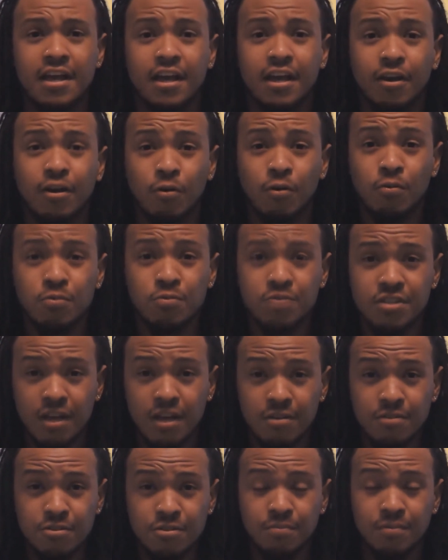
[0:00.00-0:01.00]
And Goku
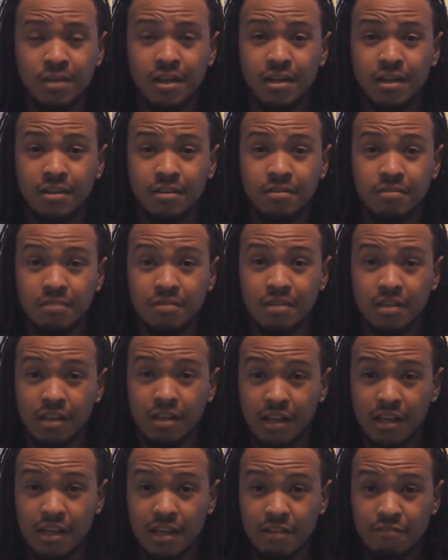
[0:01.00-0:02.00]
tells him that
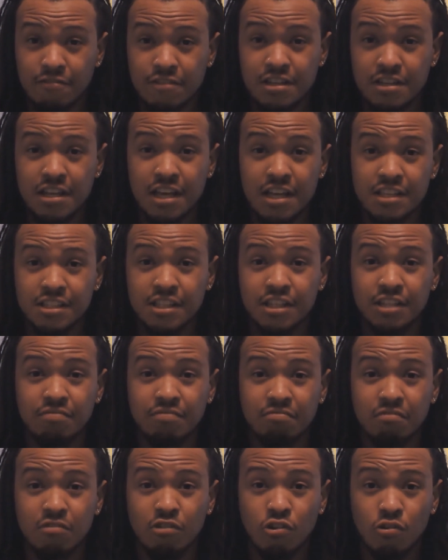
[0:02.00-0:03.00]
if he doesn't
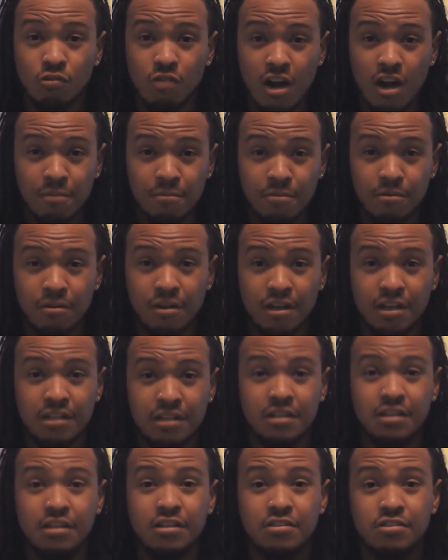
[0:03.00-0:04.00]
cooperate,